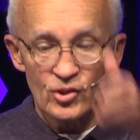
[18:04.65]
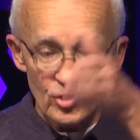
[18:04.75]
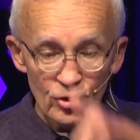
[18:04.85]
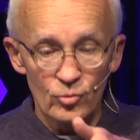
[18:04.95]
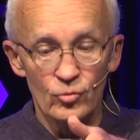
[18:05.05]

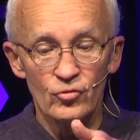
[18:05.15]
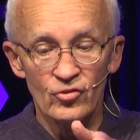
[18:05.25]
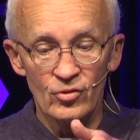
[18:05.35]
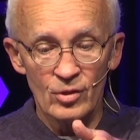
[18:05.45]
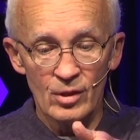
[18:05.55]
to
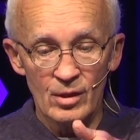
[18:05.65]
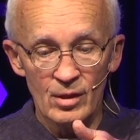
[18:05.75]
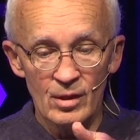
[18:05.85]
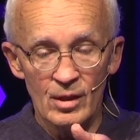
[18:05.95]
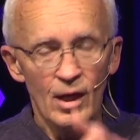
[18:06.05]
choose
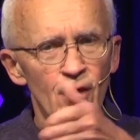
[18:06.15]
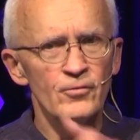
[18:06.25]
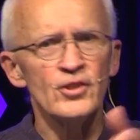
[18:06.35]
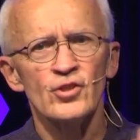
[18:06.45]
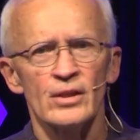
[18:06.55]

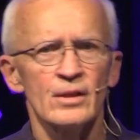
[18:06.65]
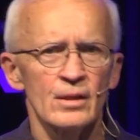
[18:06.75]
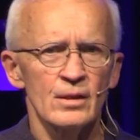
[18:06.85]
our vision.